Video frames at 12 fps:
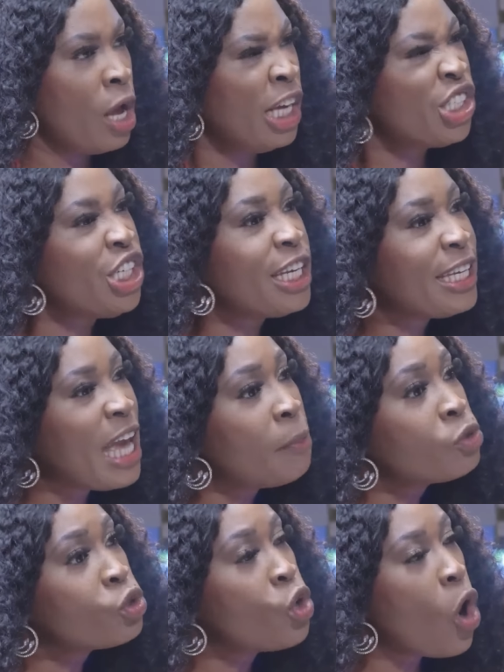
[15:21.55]
She came
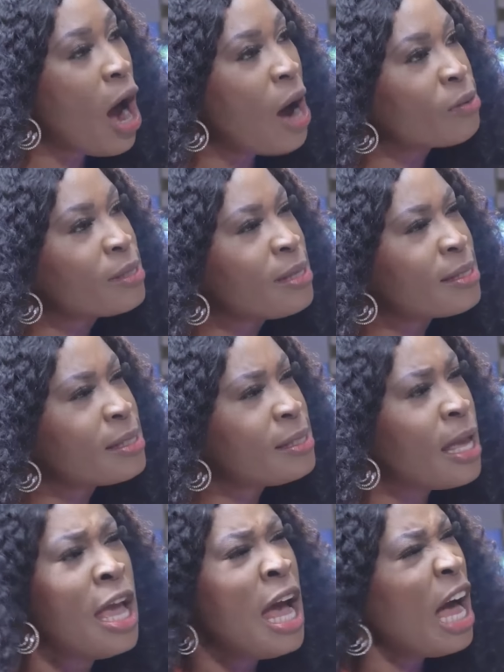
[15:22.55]
to your house
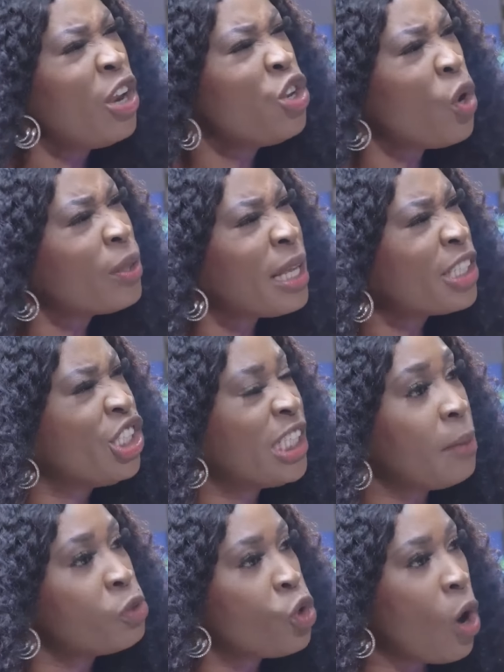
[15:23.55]
yesterday, and not that she
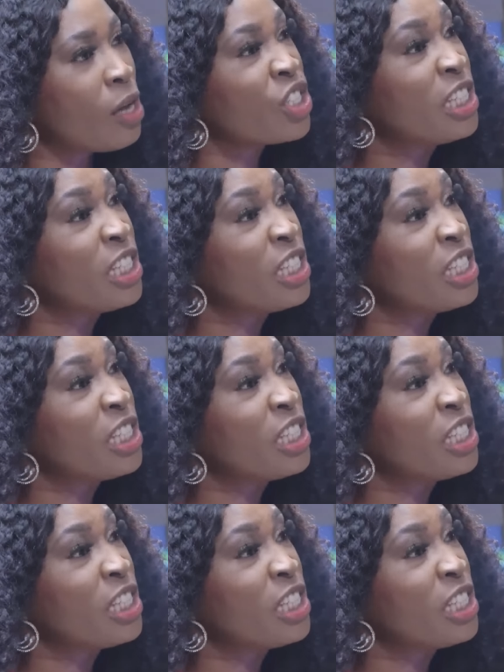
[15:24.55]
came to your house.